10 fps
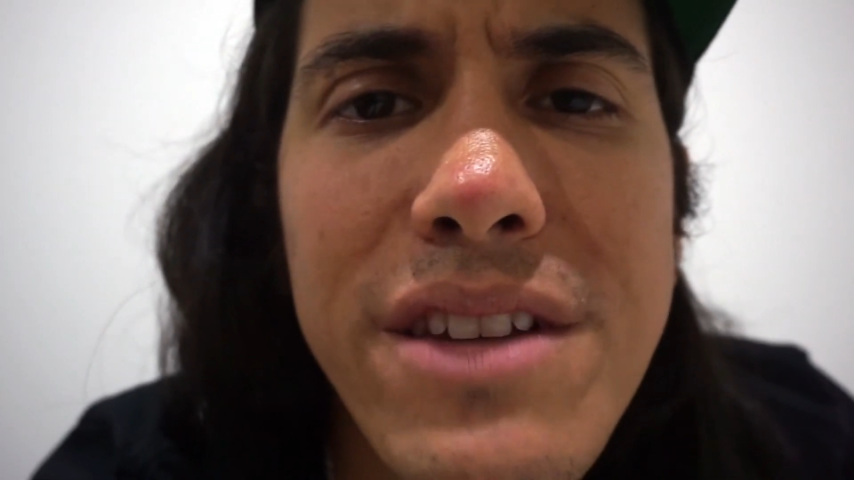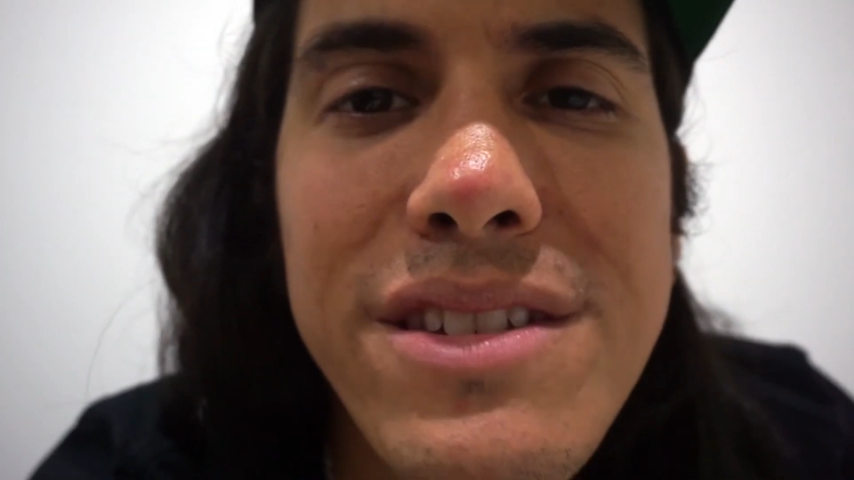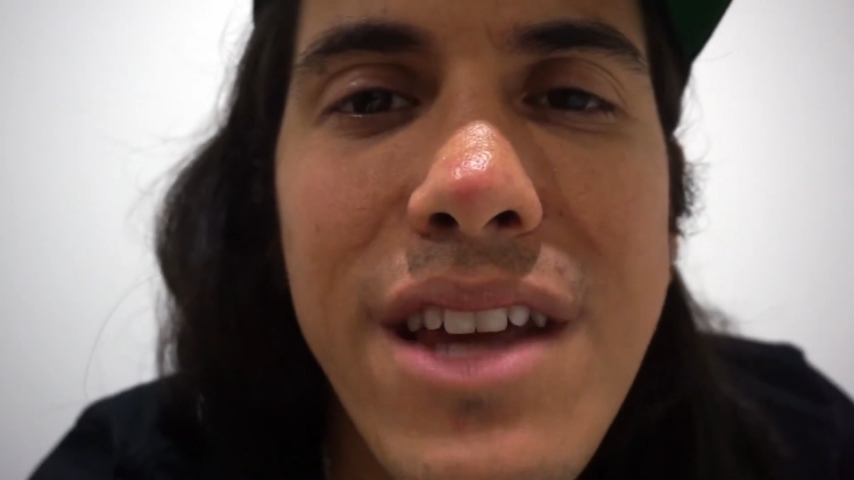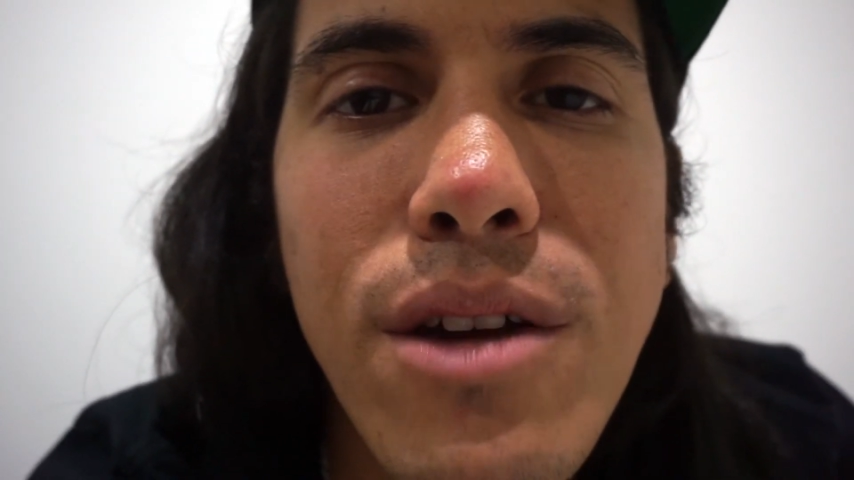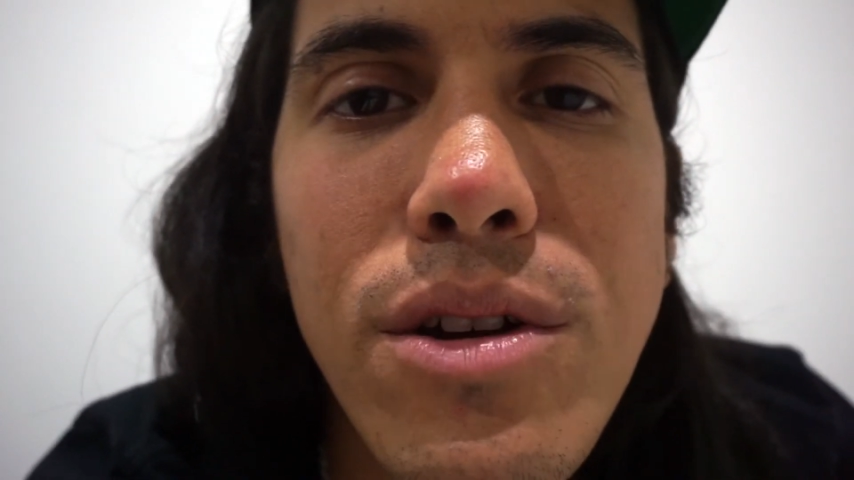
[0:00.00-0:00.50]

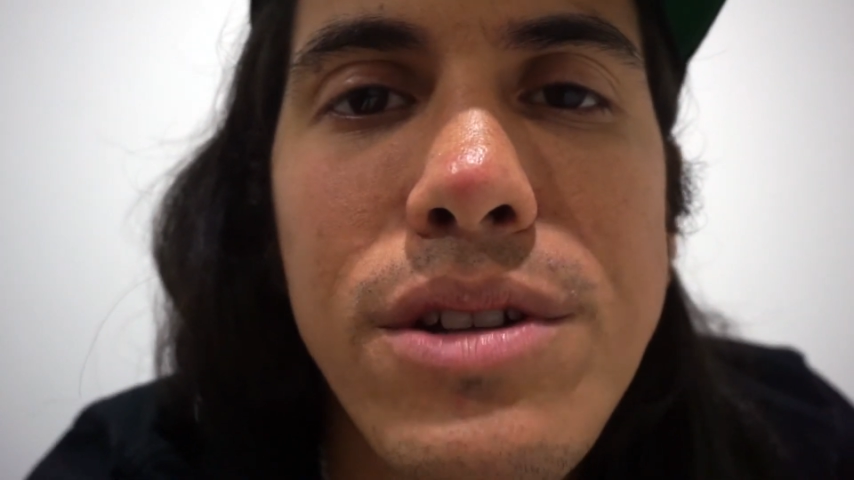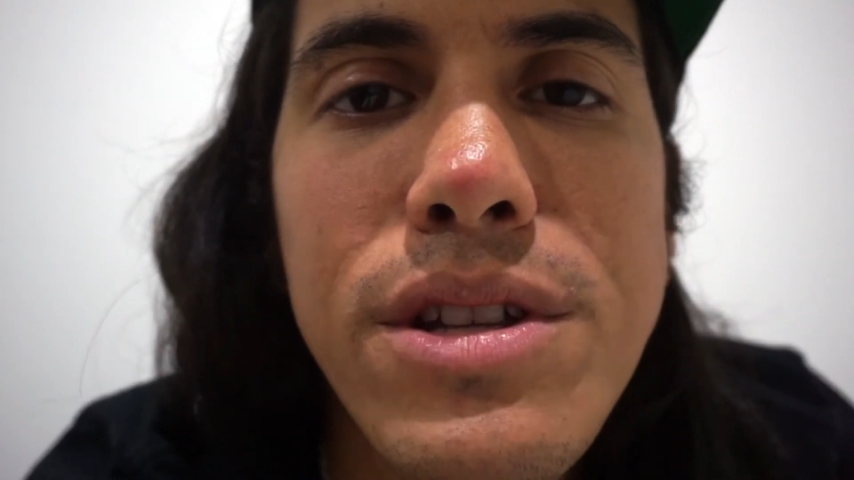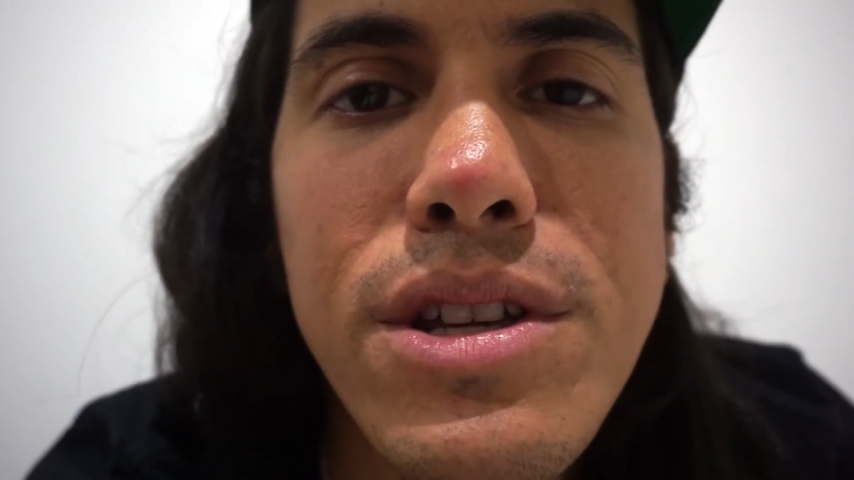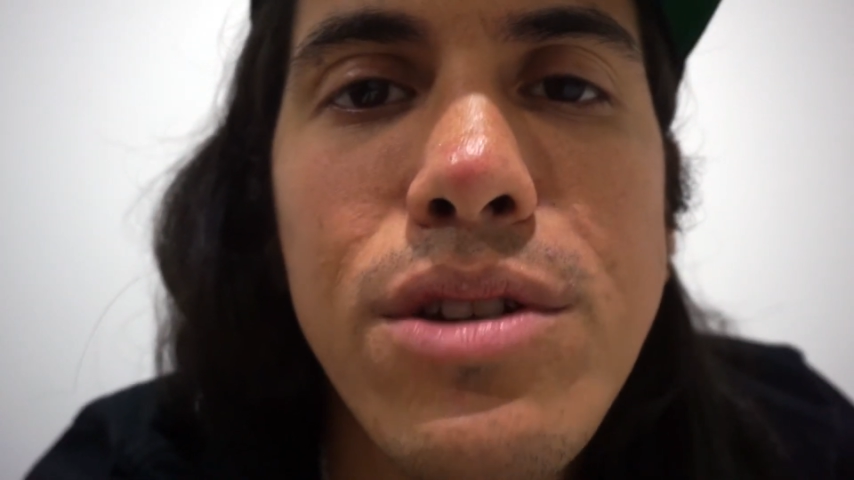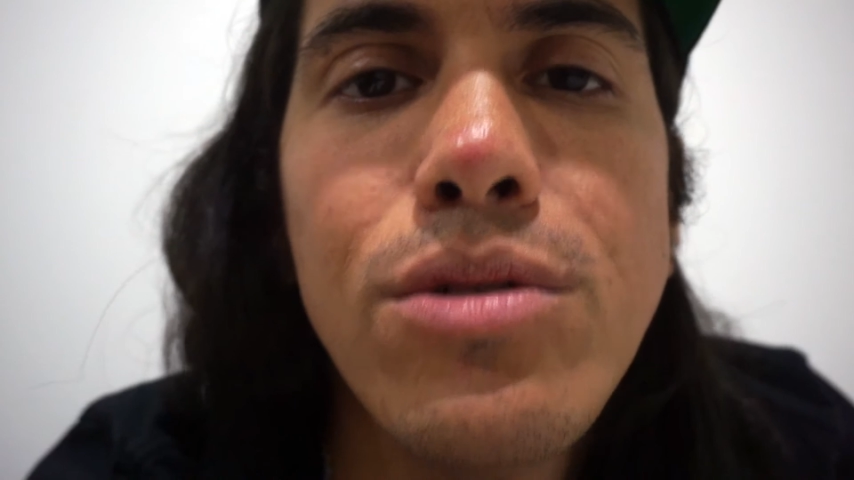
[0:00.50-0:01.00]
doesn't sound good
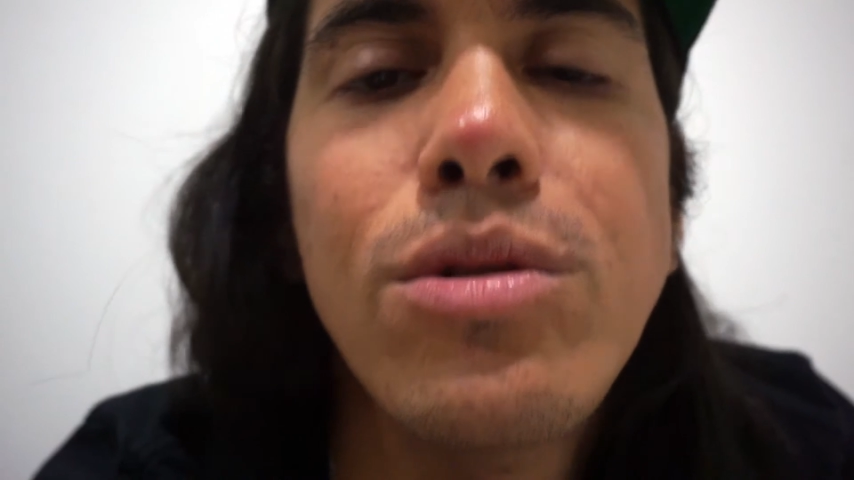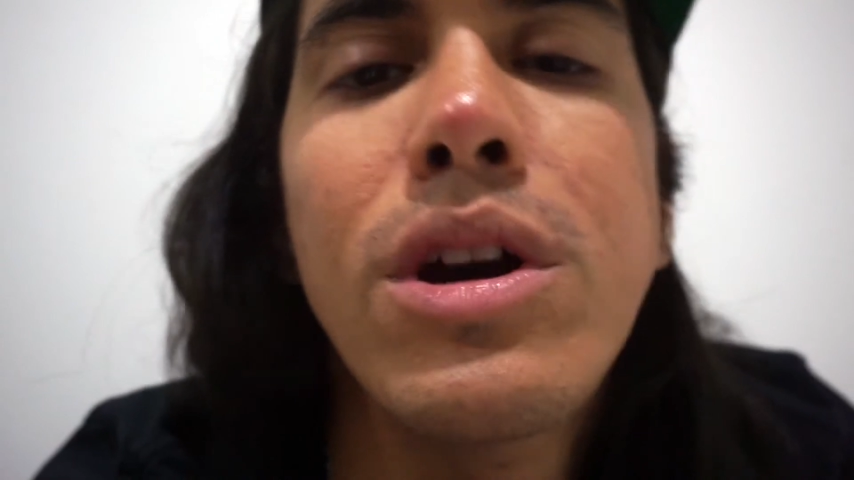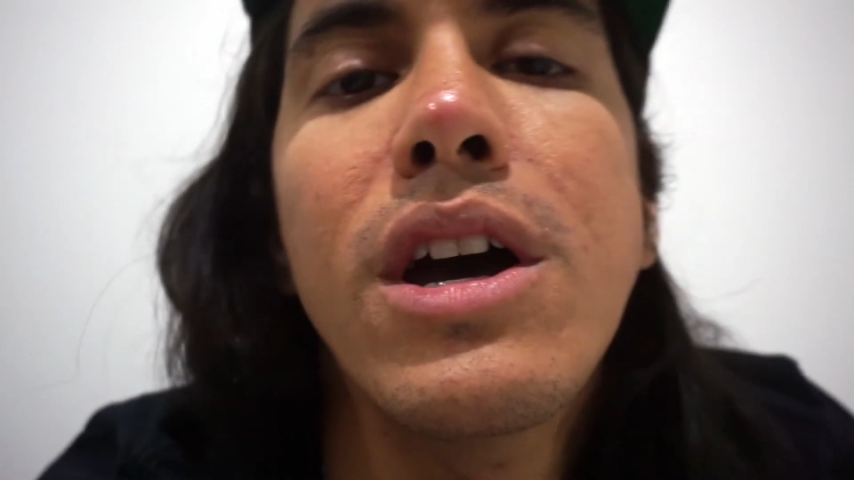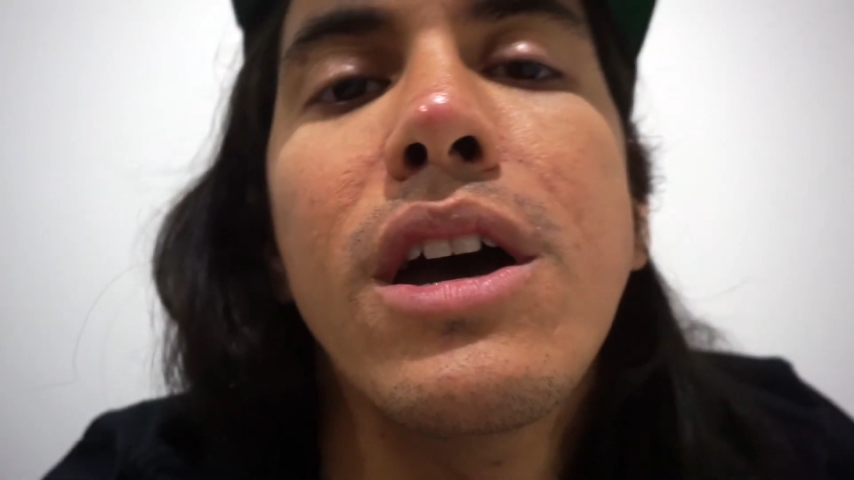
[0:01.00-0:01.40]
to you,